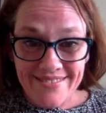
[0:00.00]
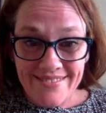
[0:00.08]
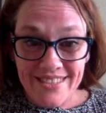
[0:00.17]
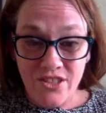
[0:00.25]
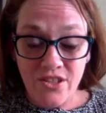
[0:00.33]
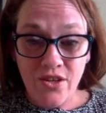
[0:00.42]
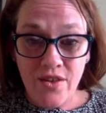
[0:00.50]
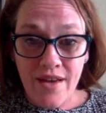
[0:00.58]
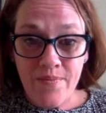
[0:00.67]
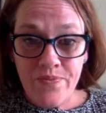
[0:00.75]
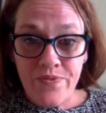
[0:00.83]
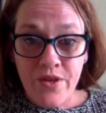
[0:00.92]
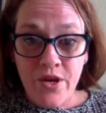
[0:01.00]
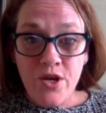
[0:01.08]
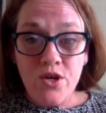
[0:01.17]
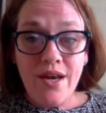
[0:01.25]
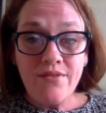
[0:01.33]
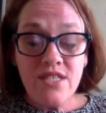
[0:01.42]
Did you know that?
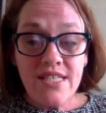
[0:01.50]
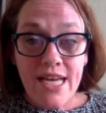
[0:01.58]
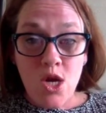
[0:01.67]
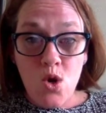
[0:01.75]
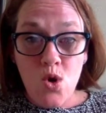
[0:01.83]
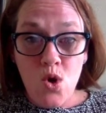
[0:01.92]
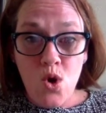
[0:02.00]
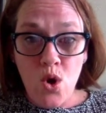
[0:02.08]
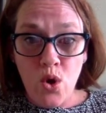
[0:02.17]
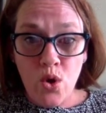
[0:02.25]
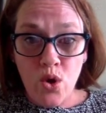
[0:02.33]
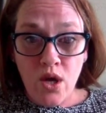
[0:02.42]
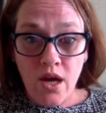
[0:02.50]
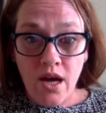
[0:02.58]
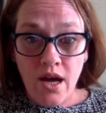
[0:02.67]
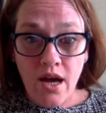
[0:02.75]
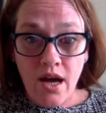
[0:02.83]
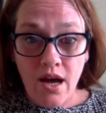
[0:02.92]
You have to say le
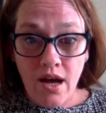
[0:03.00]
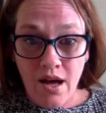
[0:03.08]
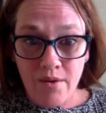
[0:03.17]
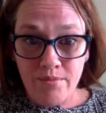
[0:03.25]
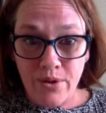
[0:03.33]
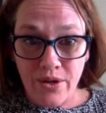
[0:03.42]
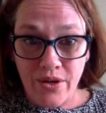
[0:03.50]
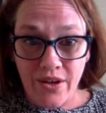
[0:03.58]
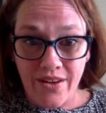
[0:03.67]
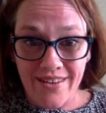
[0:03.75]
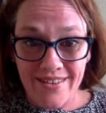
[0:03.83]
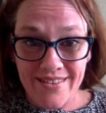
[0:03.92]
hamburger.